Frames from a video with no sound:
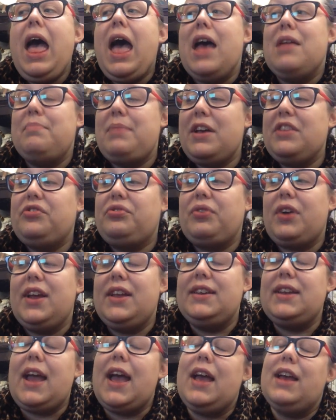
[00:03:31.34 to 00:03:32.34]
and best
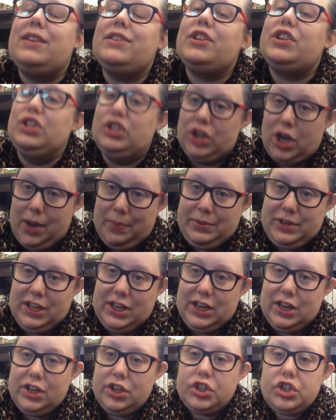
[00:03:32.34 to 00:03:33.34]
friend and
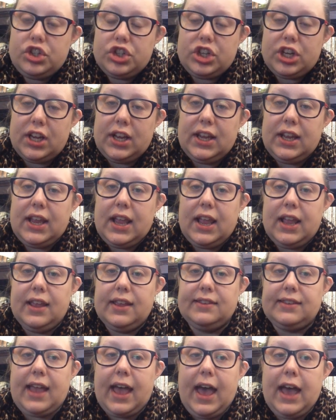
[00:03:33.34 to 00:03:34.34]
adopted. She
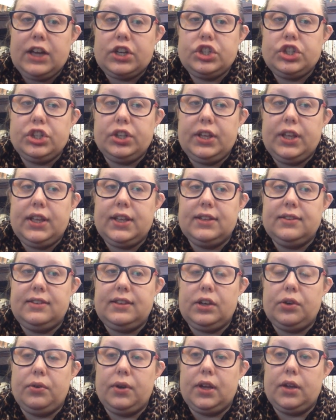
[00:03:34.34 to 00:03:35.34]
is actually
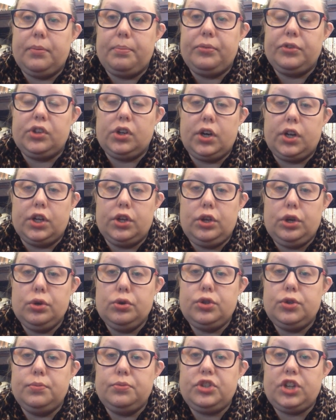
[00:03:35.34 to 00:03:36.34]
considering starting a
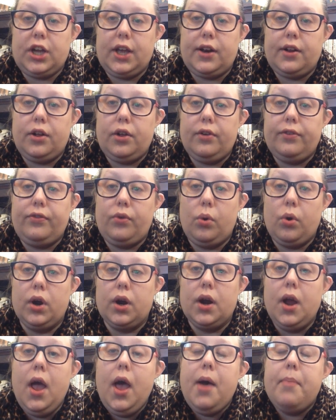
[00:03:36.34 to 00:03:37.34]
YouTube channel
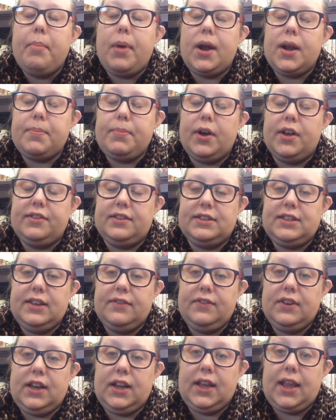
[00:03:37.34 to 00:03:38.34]
for body
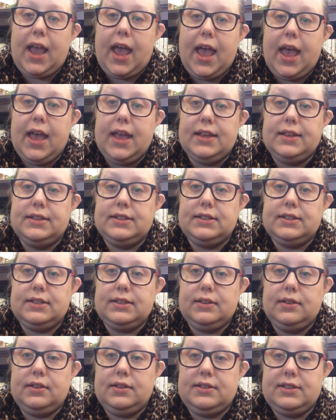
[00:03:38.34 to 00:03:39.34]
positivity and
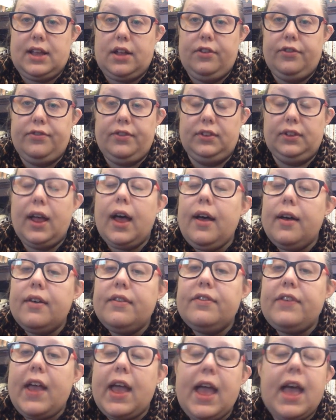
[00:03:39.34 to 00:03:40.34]

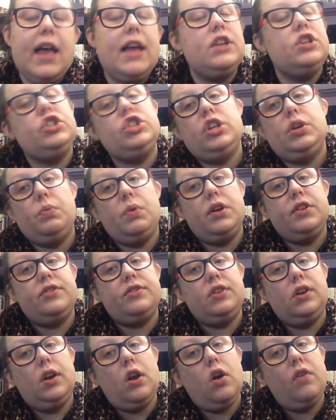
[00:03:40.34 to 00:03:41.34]
self-love, and she
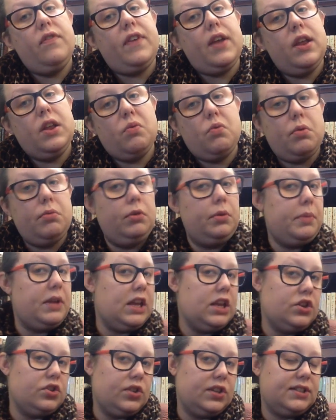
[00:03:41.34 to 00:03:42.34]
wants to know if anyone would be
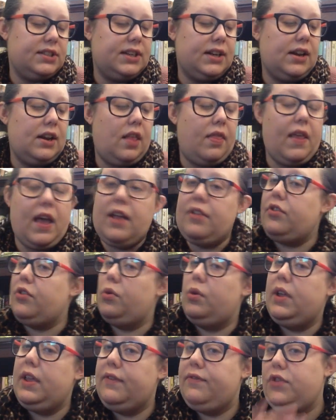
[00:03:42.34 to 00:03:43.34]
interested in that.
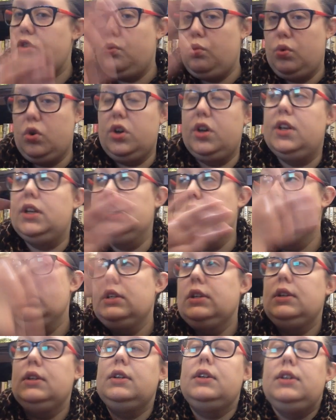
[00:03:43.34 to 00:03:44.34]
So if you would,
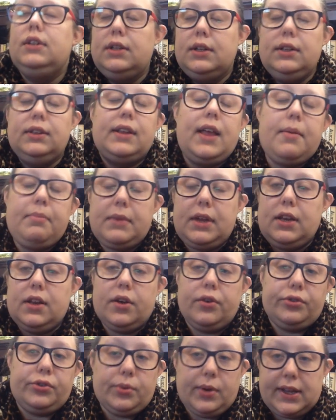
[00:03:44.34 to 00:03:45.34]
let me
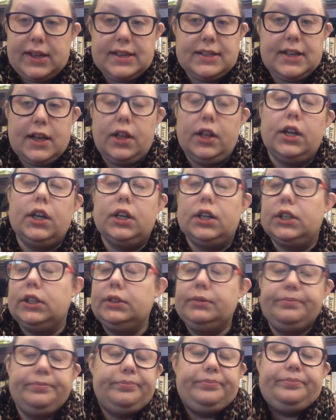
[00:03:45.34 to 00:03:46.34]
know so I can tell her.